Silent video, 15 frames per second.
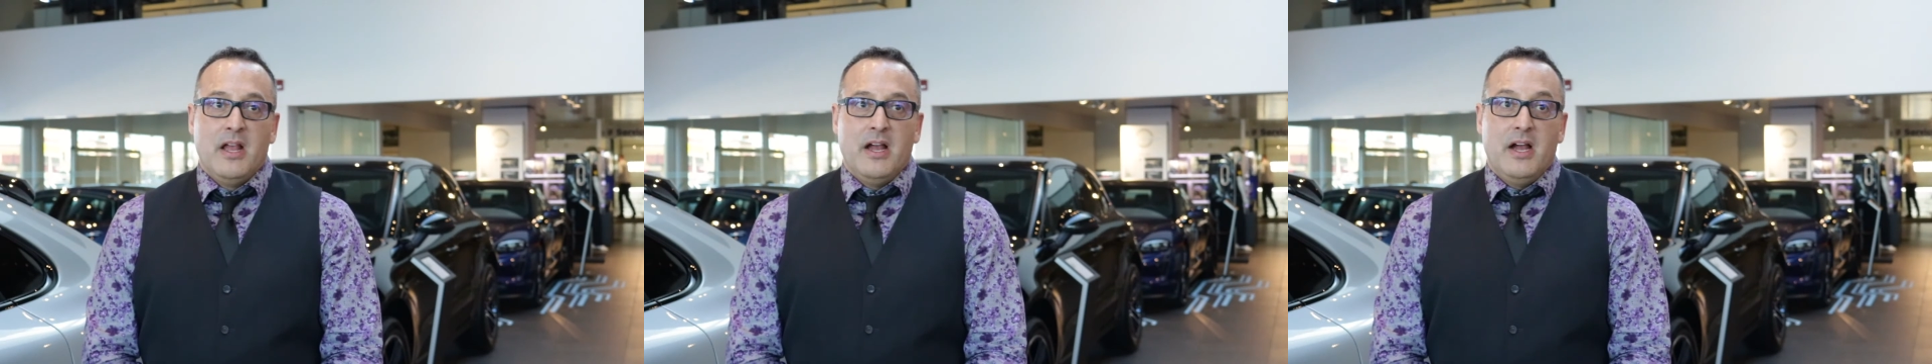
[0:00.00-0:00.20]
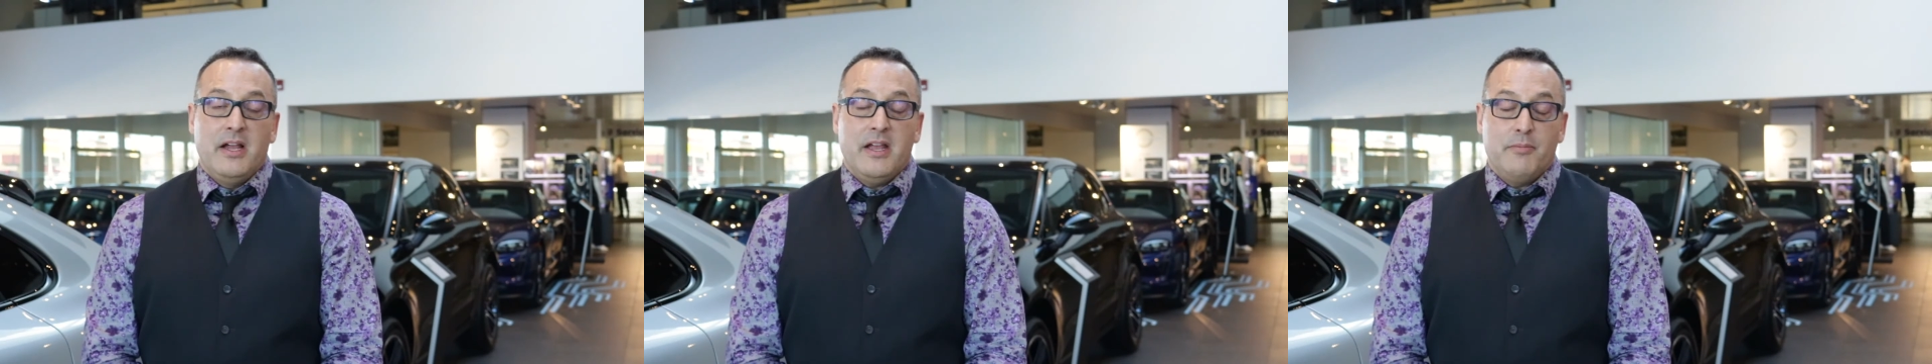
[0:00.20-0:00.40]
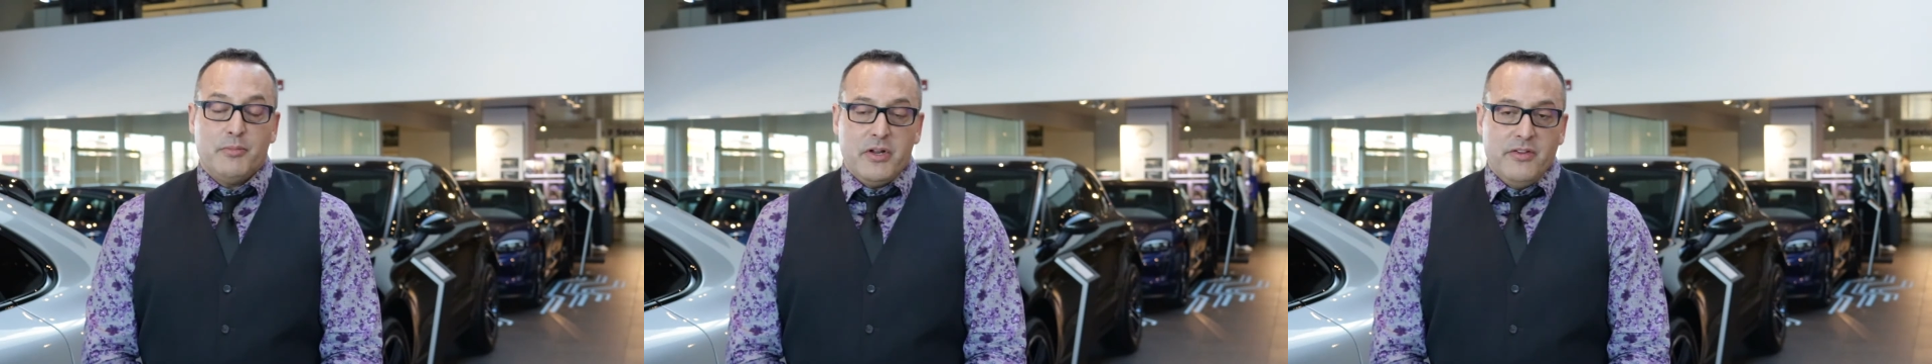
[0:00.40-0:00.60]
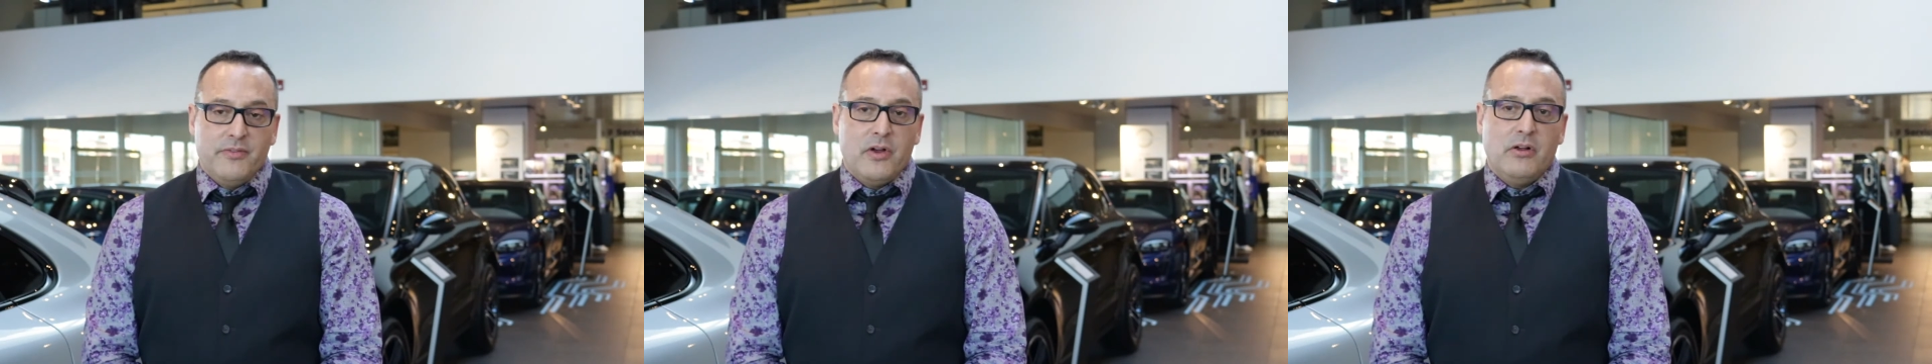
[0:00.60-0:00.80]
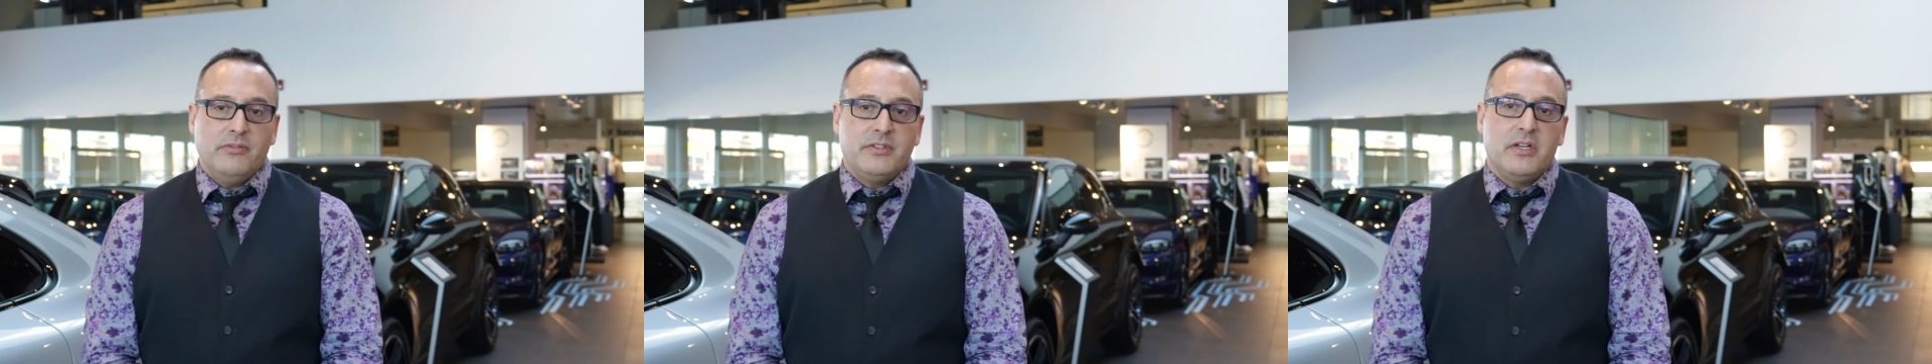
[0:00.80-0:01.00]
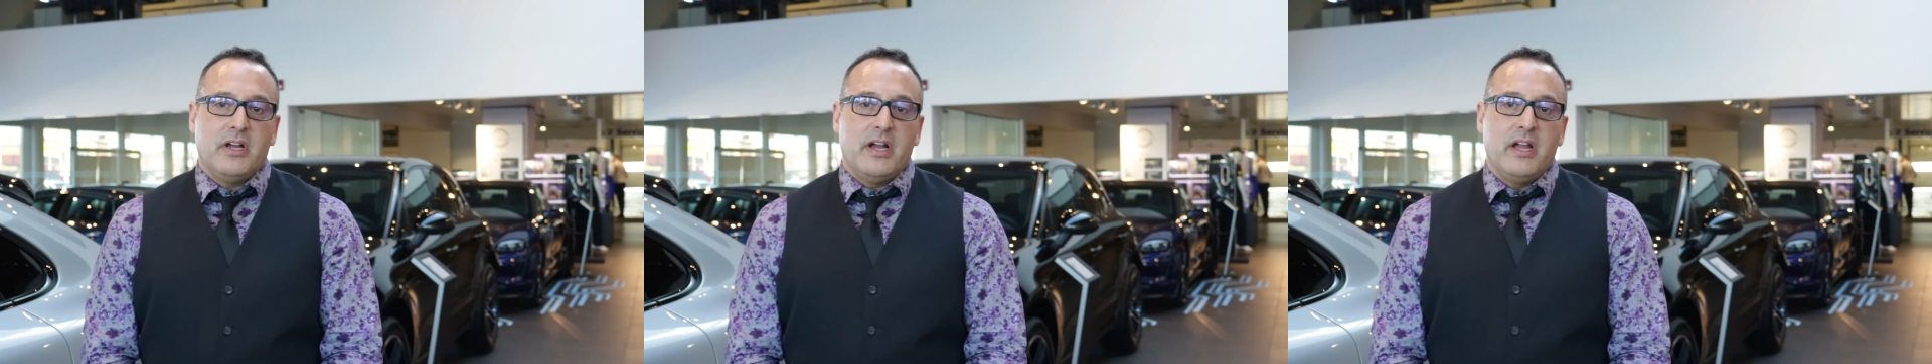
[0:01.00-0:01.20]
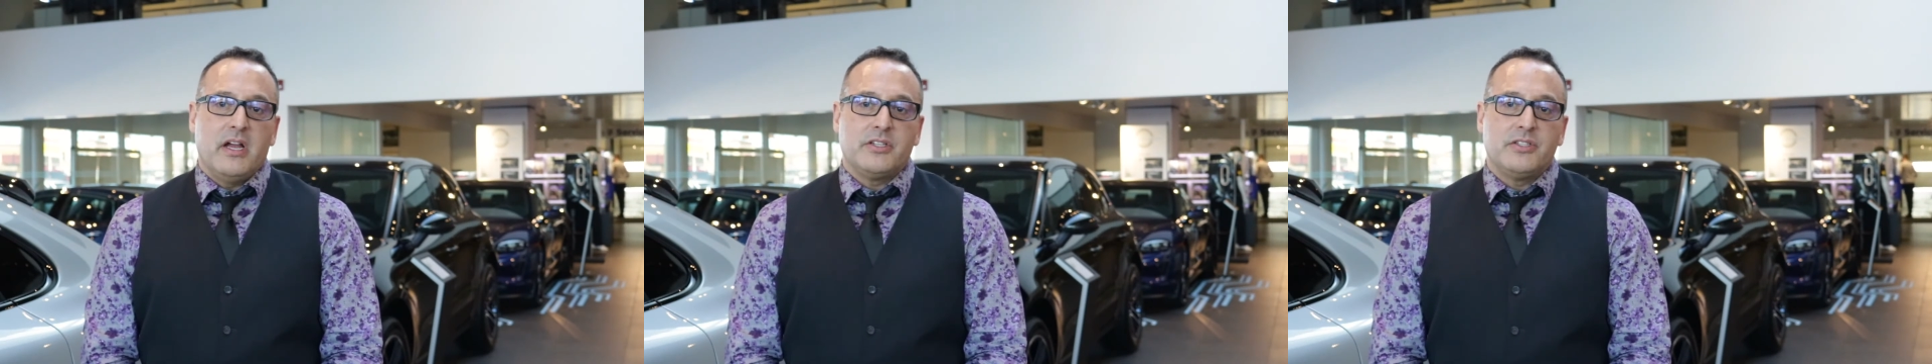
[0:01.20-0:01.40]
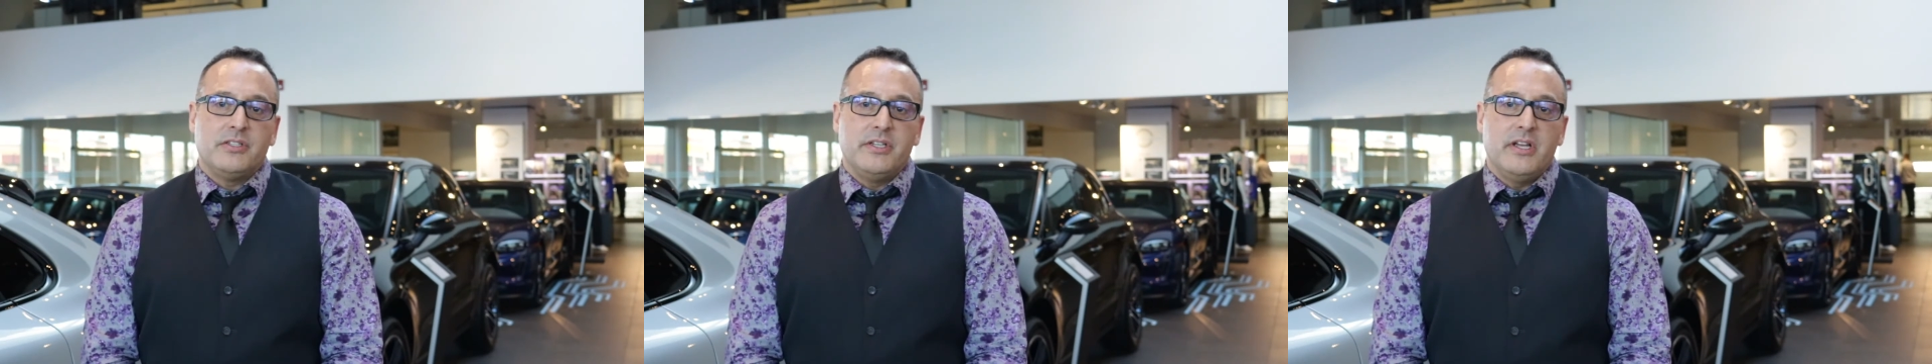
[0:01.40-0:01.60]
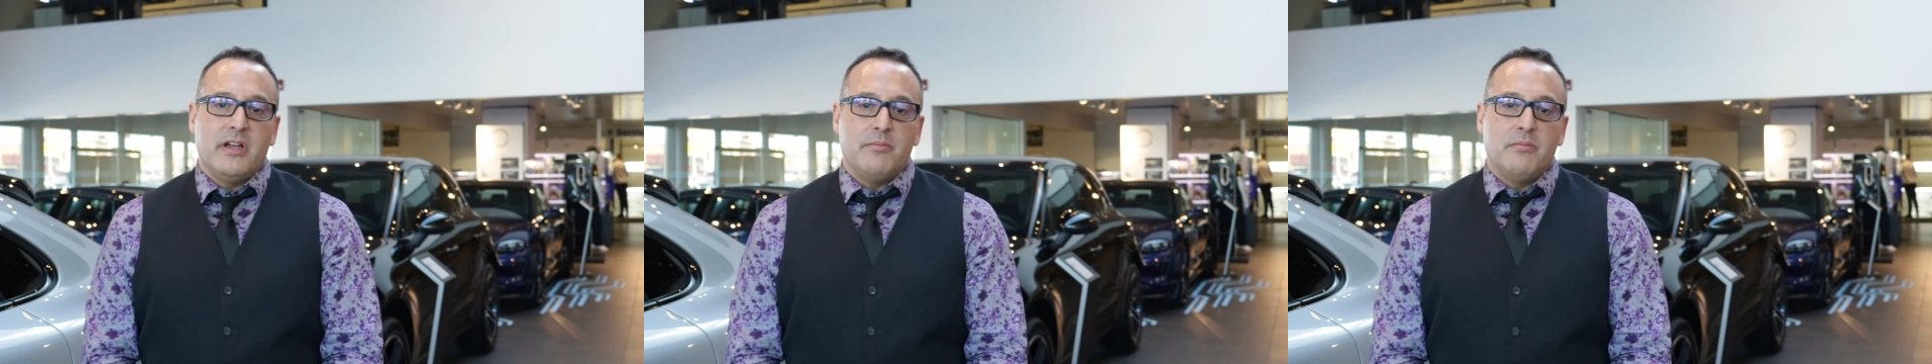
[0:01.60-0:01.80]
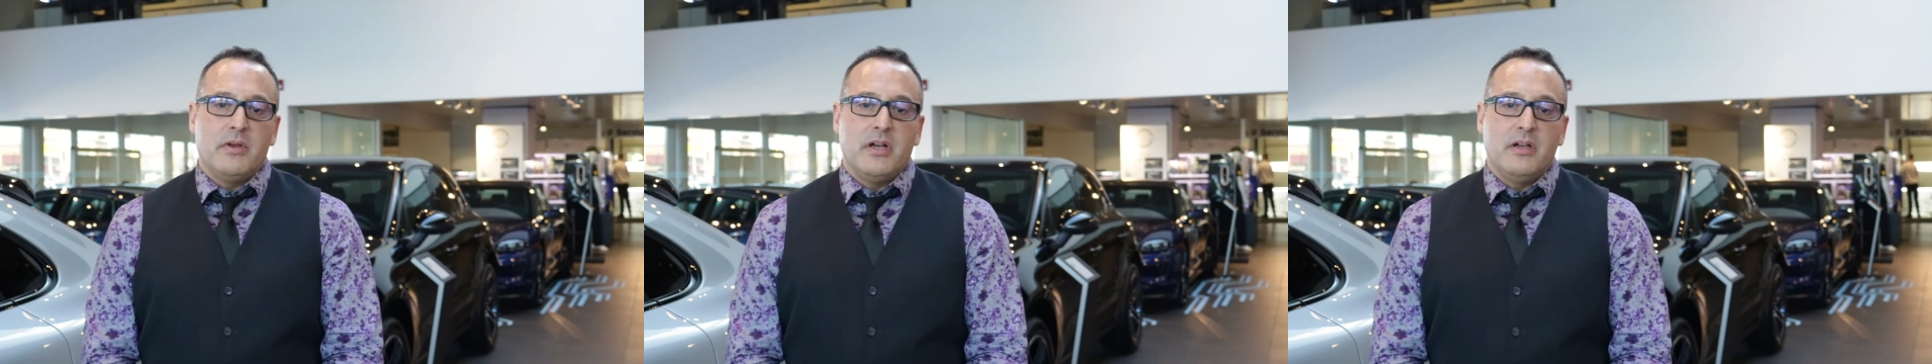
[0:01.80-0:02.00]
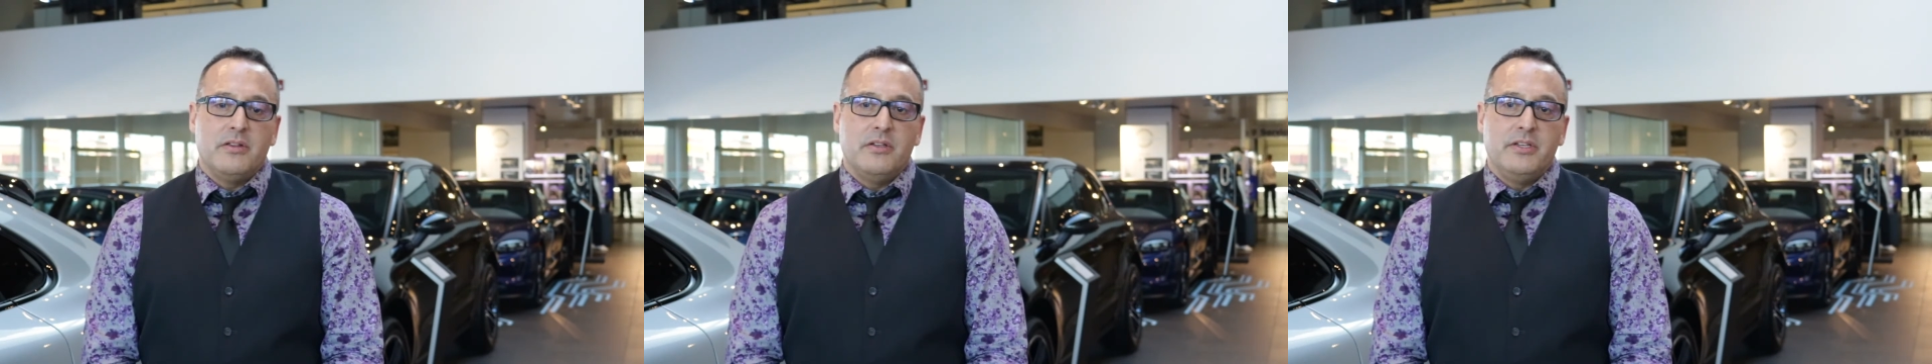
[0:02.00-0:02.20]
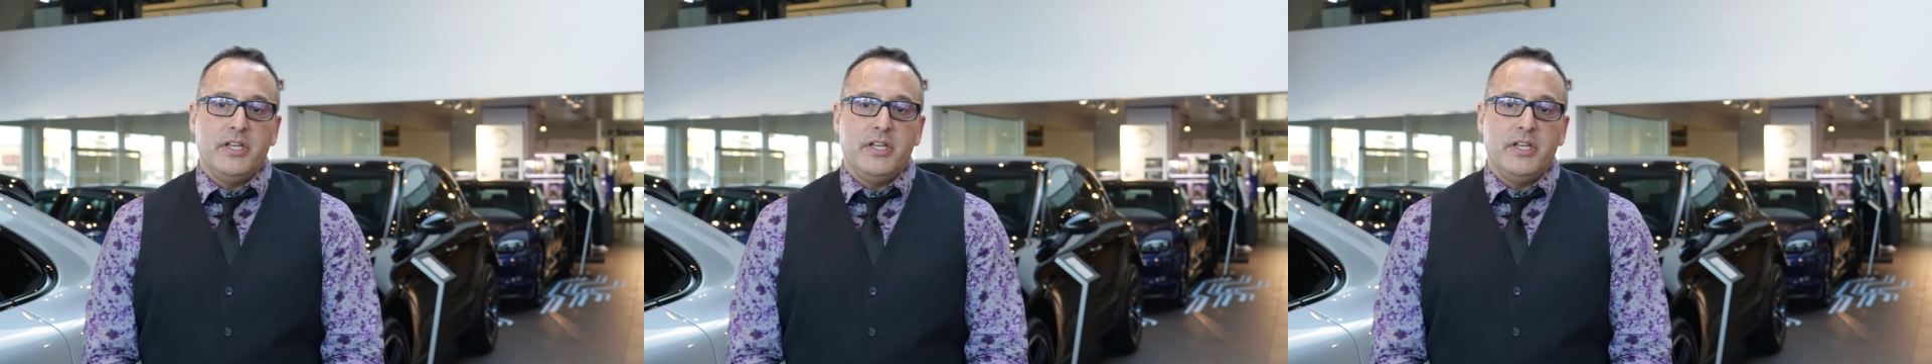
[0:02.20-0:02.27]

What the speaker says: Yeah, I'm pretty involved. I actually am the